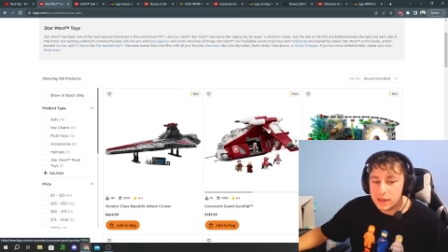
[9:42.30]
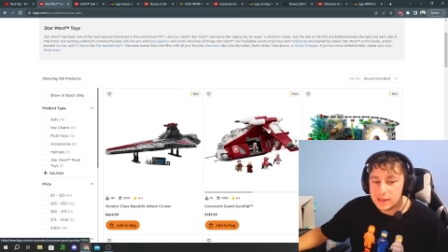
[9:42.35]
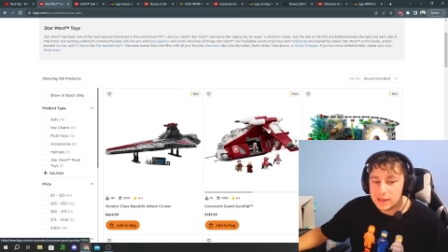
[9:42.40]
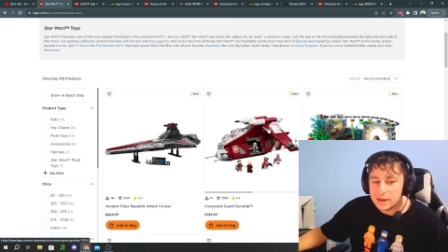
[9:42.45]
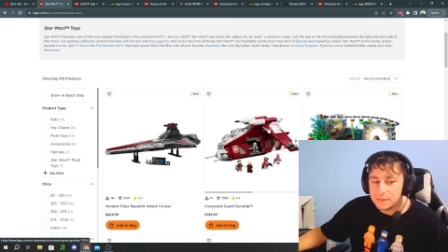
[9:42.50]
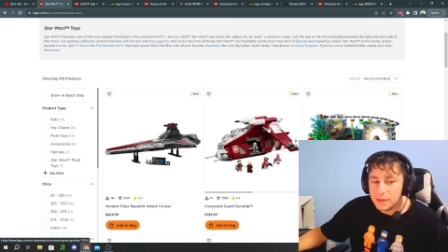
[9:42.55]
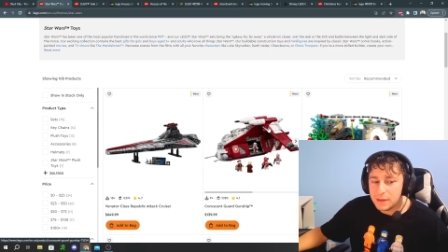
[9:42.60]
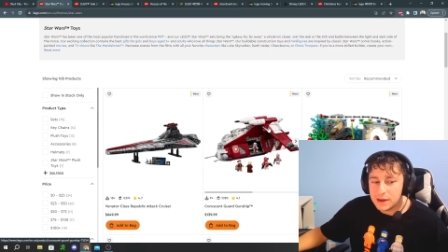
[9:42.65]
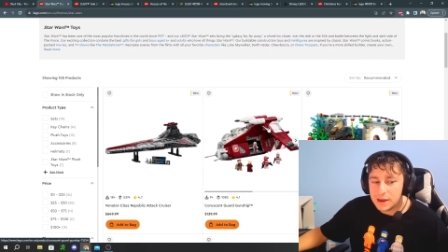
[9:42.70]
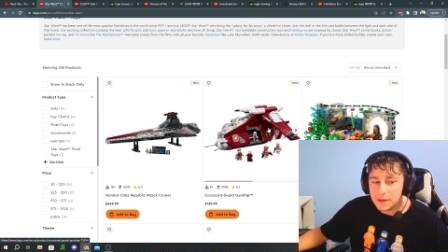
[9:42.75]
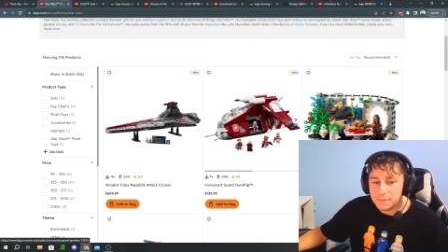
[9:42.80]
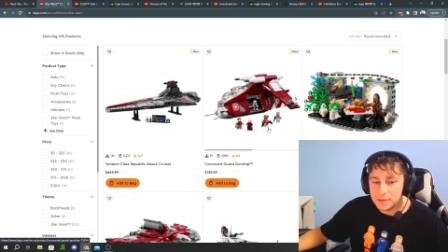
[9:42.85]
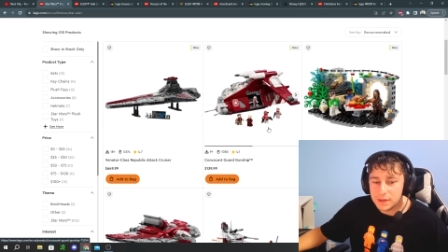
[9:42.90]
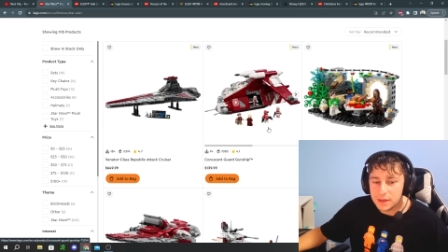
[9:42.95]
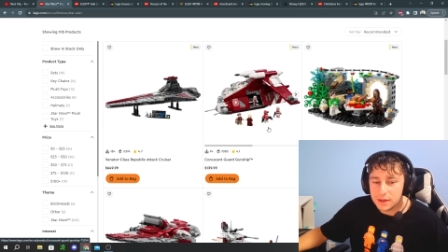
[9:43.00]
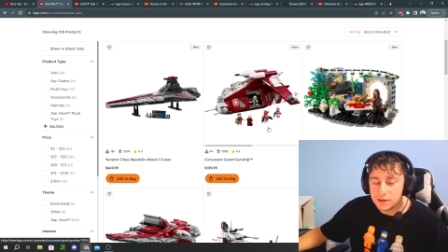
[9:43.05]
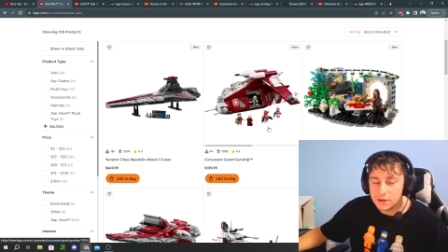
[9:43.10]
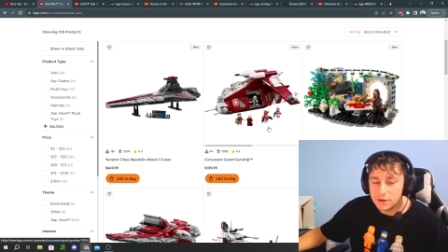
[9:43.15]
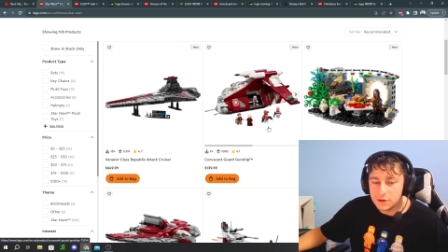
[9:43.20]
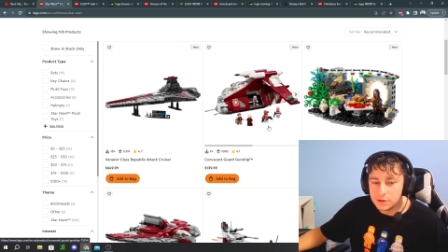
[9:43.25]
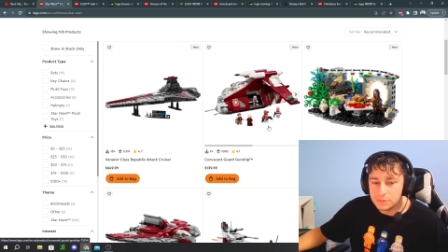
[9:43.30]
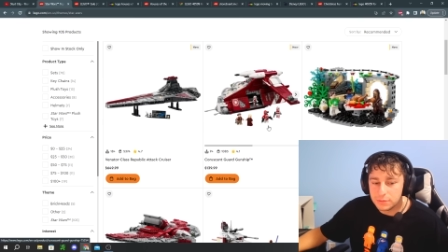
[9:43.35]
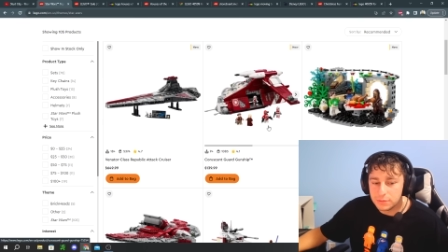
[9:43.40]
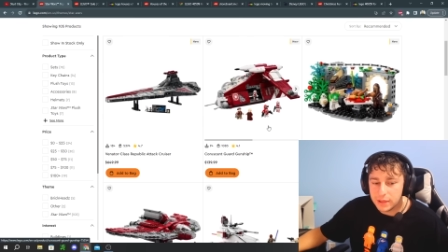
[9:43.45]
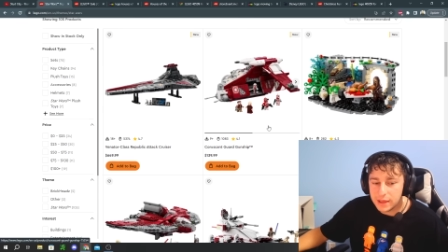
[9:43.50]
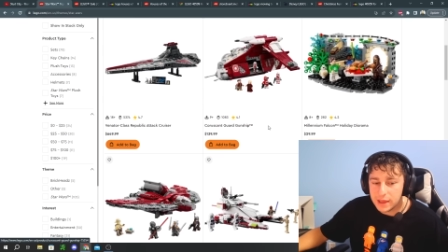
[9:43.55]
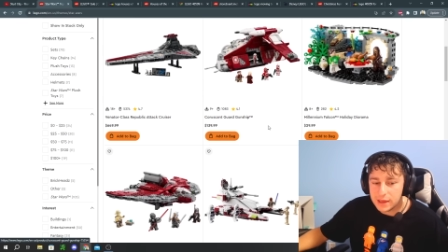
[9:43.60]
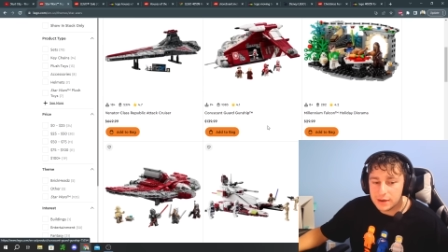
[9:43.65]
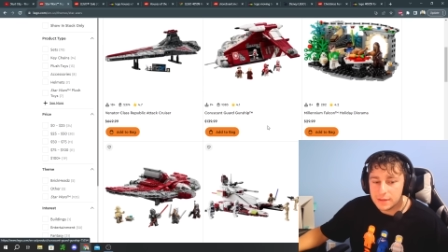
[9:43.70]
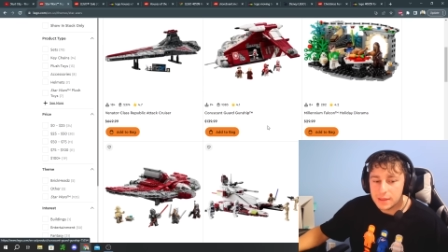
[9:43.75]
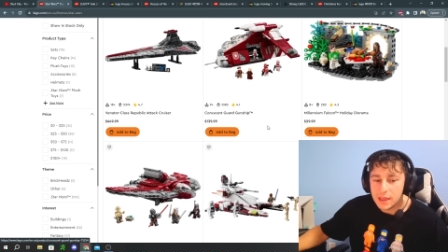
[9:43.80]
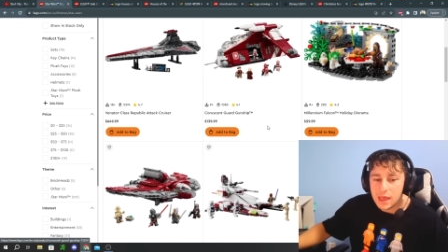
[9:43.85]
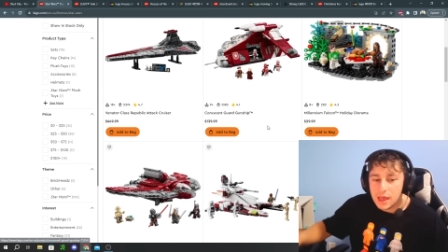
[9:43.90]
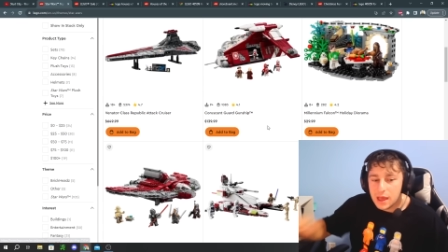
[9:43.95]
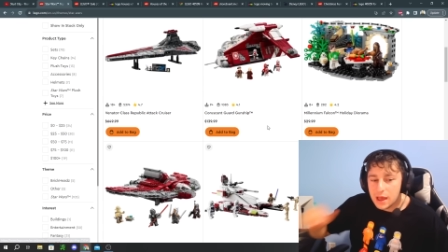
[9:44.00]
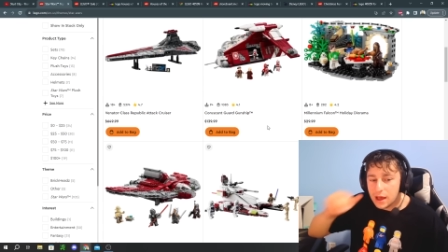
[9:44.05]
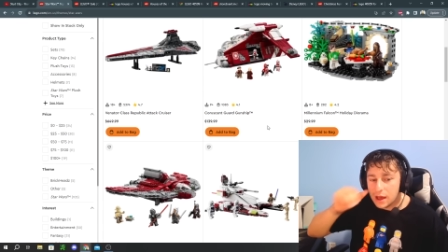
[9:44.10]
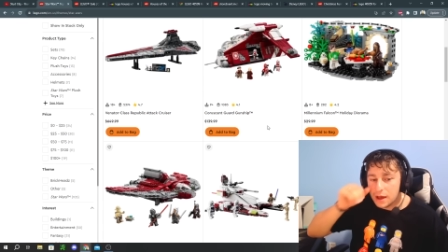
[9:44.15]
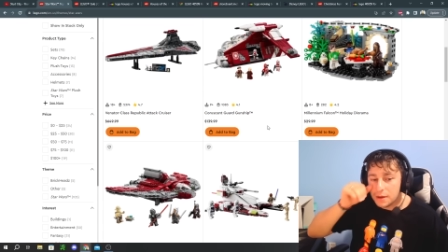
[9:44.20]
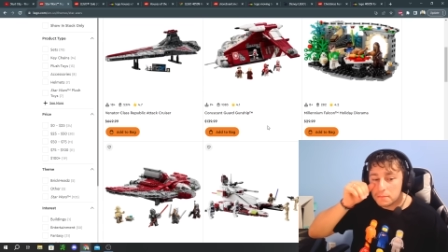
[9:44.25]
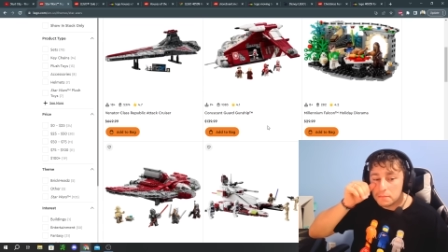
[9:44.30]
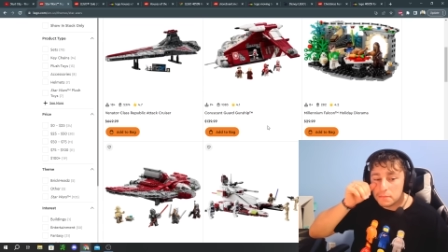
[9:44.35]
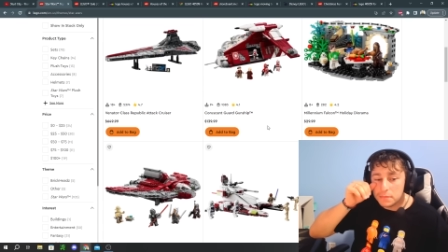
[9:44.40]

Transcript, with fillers: and it might not be a good plan, um,